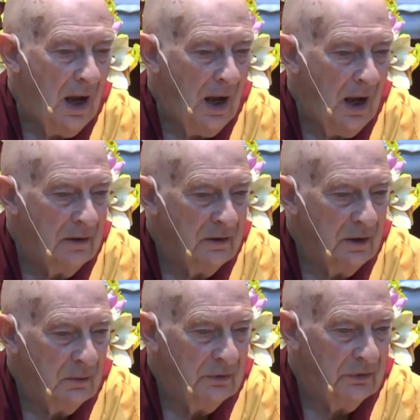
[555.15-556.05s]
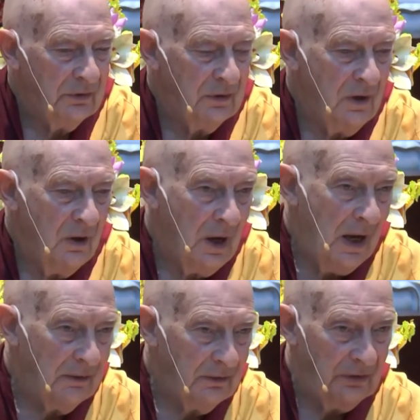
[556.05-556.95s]
And there was no
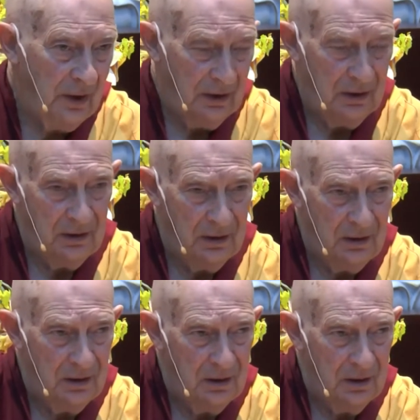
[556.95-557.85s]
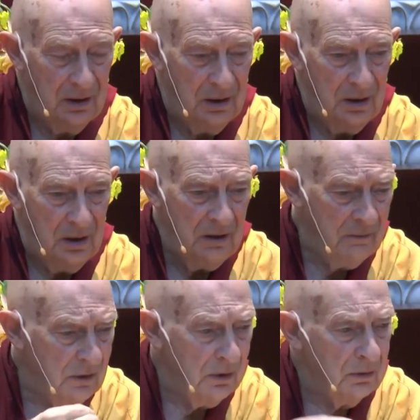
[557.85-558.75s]
answer.
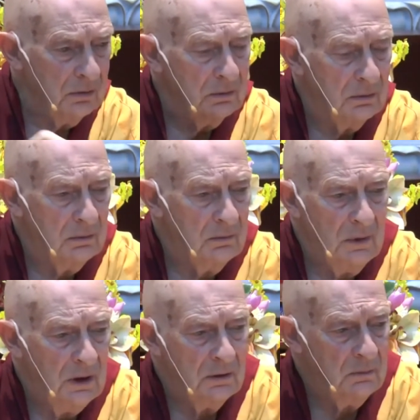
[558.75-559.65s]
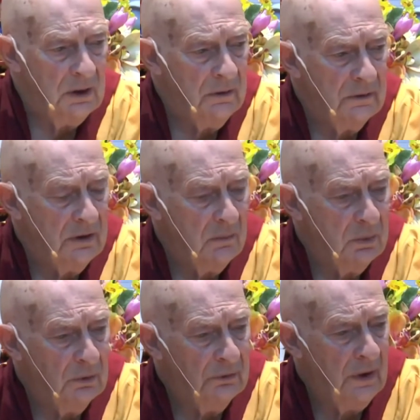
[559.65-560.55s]
Even though at many of the
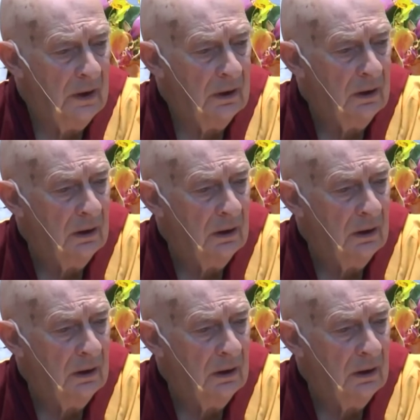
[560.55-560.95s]
temples they